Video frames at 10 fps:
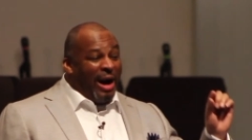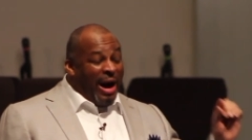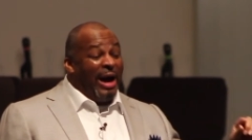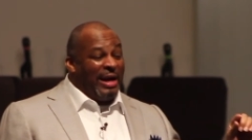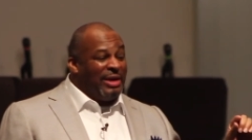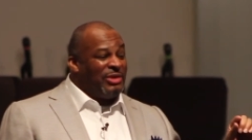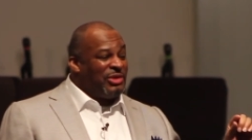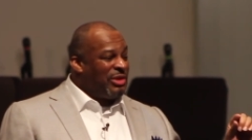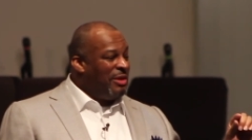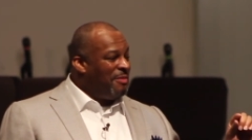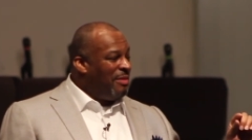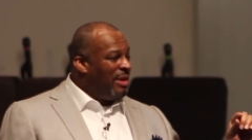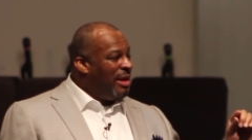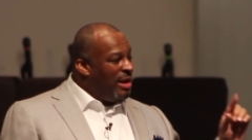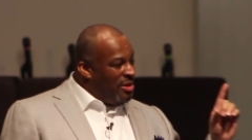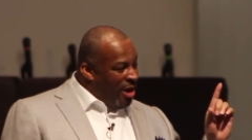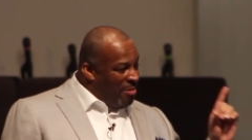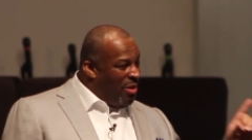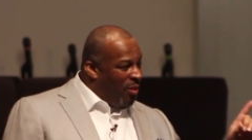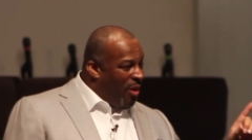eyes,
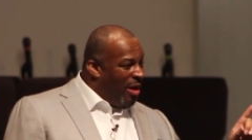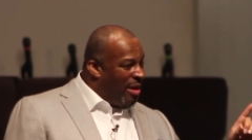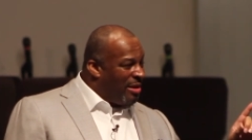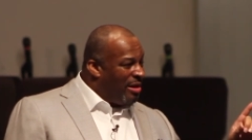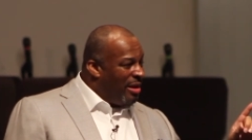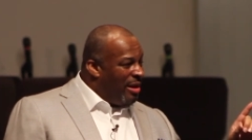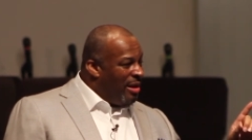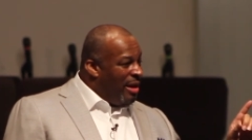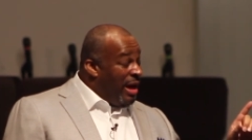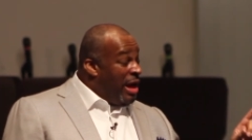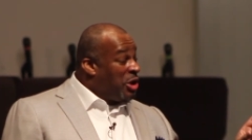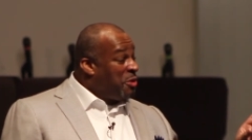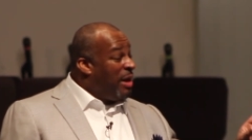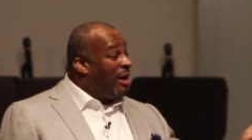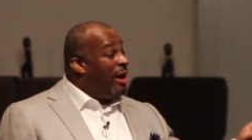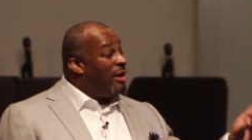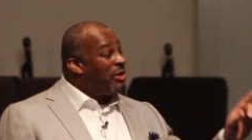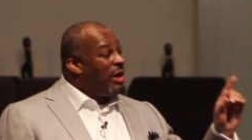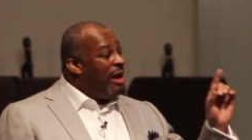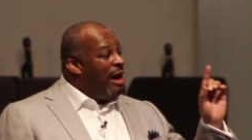number one, is
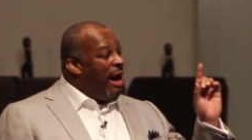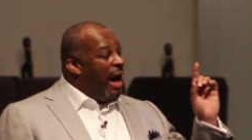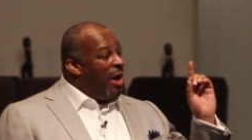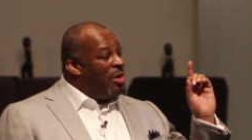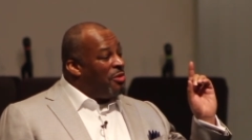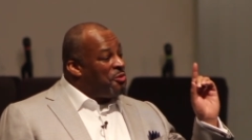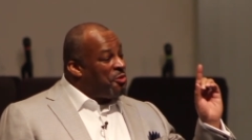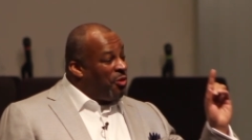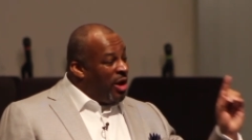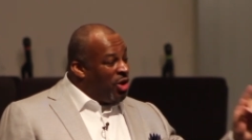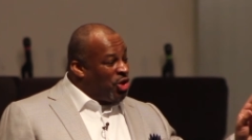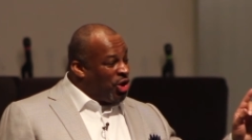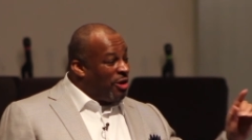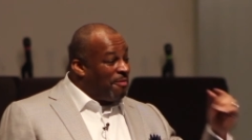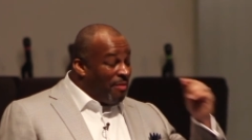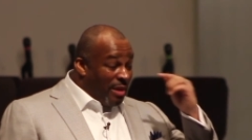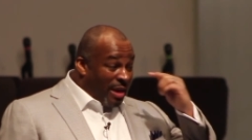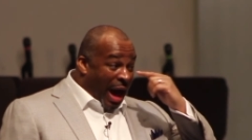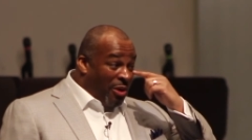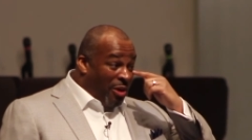because our vision,
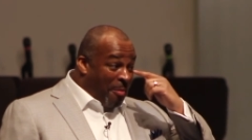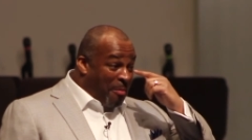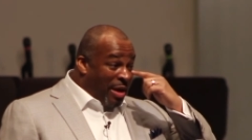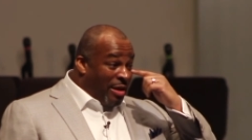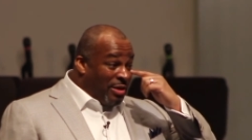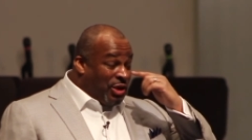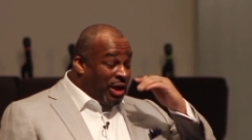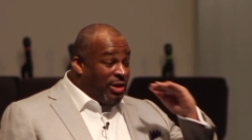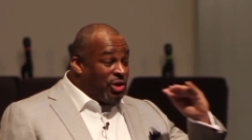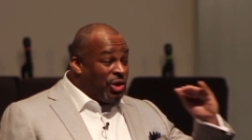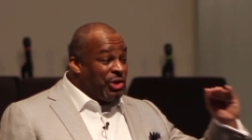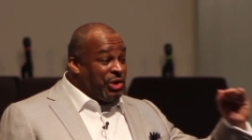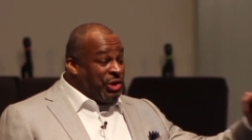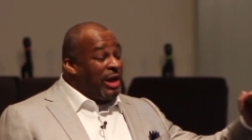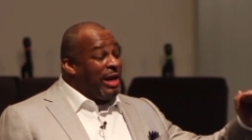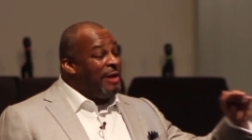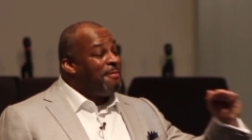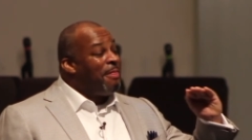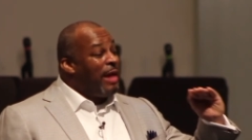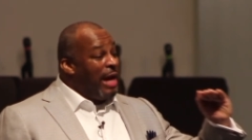our ability to see
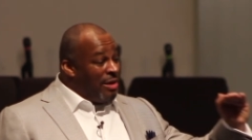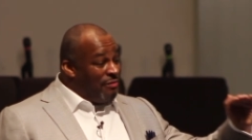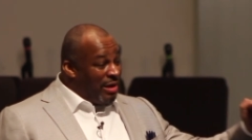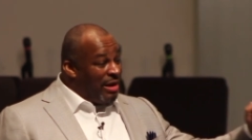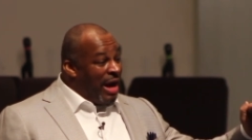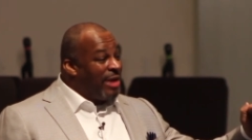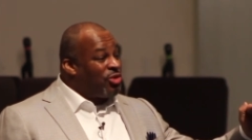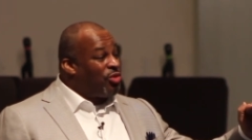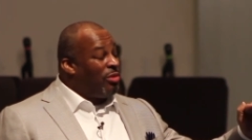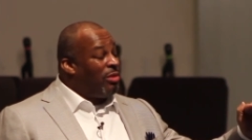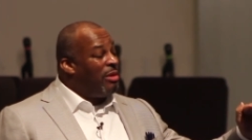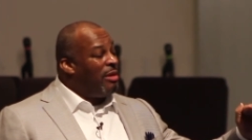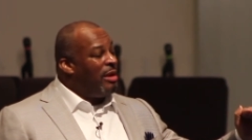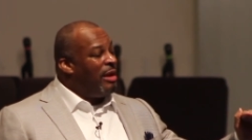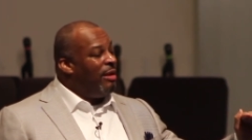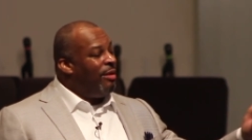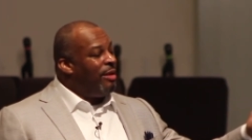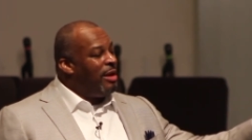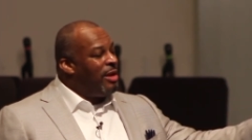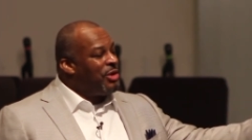in the natural
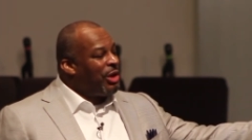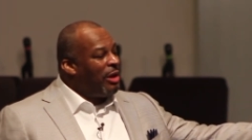is